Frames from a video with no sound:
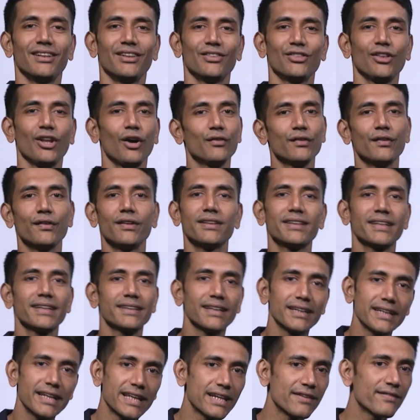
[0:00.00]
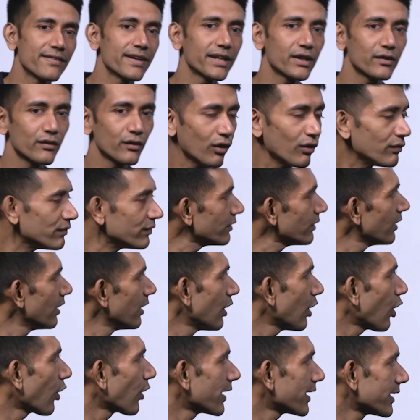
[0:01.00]
Now we will see the derivative of
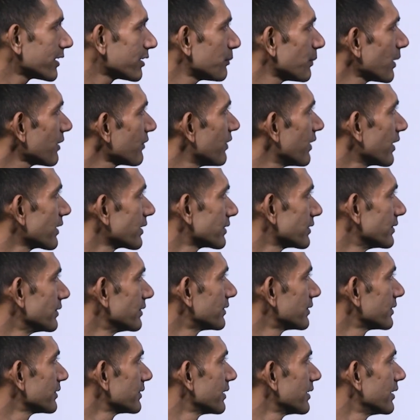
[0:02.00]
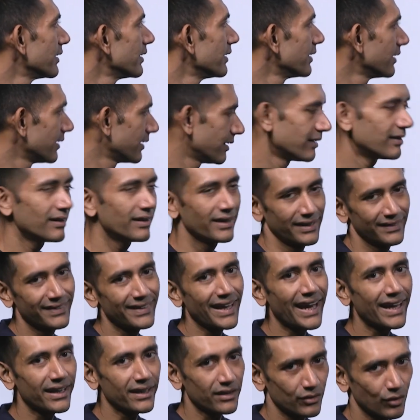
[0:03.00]
logarithmic functions. In
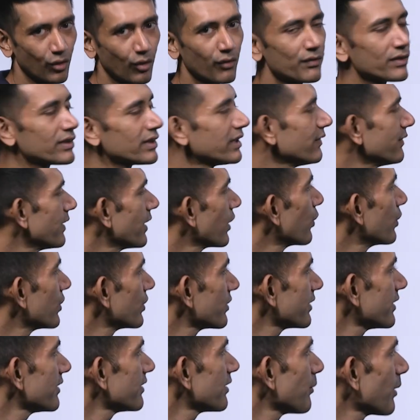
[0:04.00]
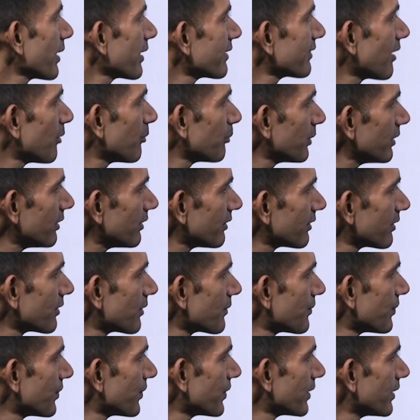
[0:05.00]
that, obviously, we are going to see some examples.
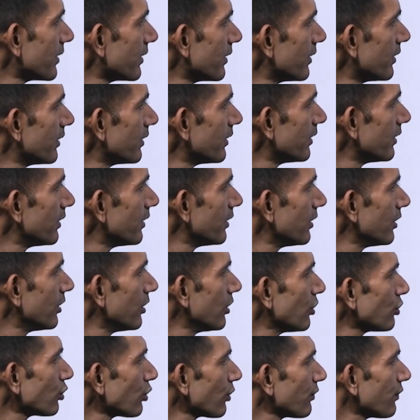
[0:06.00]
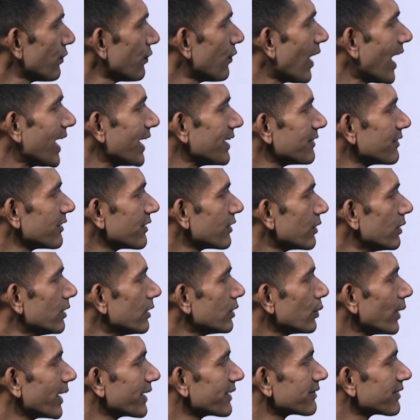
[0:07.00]
So if y is equal
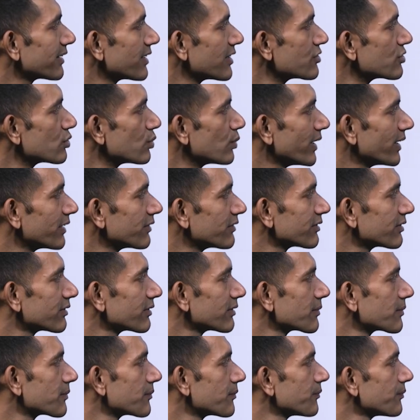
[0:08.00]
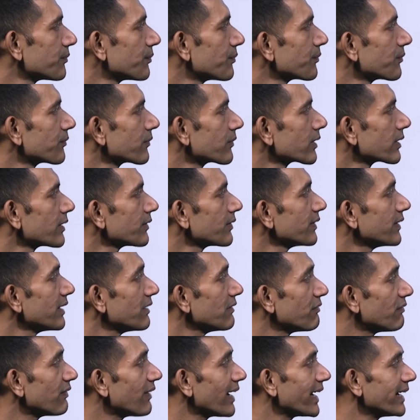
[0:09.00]
to x raised to x, then
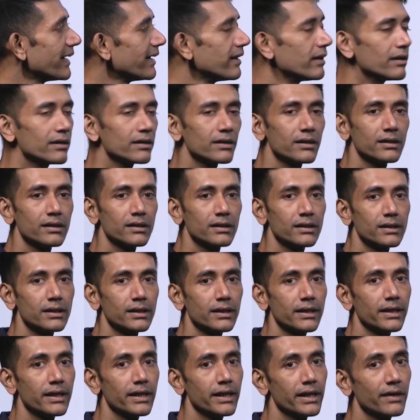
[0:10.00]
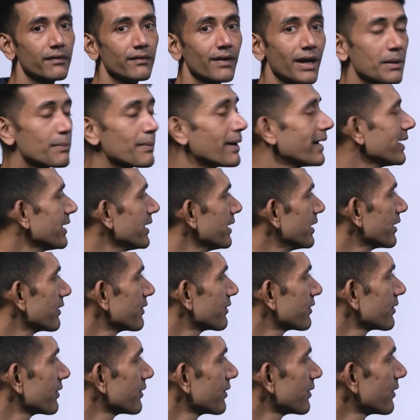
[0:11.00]
find dy by
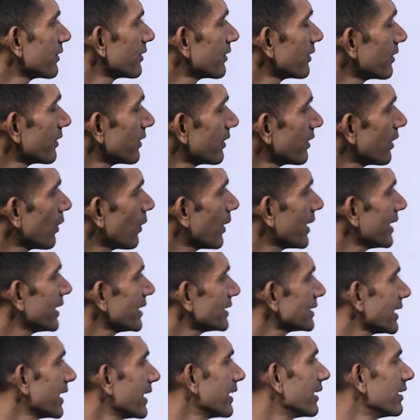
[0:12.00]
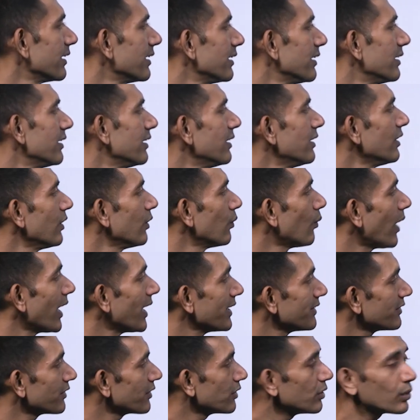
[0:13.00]
dx. Now understand, y
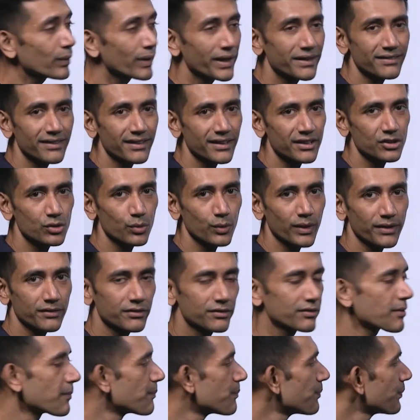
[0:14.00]
is equal to x raised to x.